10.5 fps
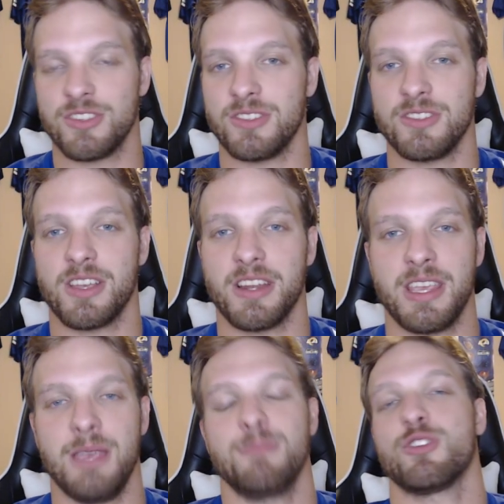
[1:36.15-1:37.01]
Is he going to
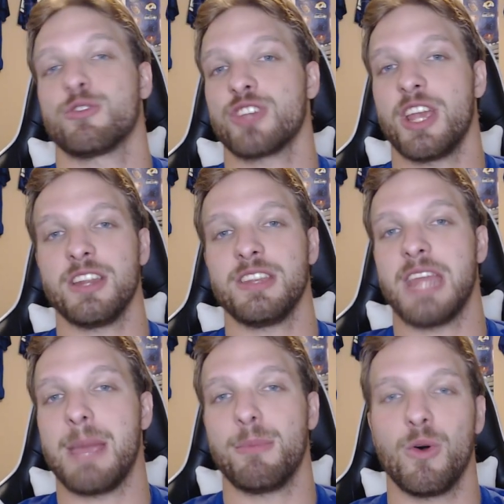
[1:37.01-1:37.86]
keep Joe Shane and
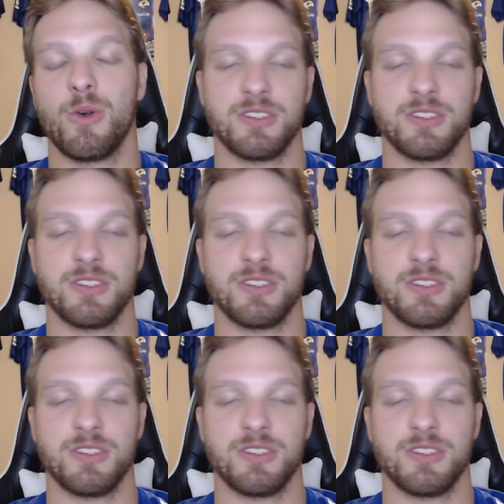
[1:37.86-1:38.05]
Dable?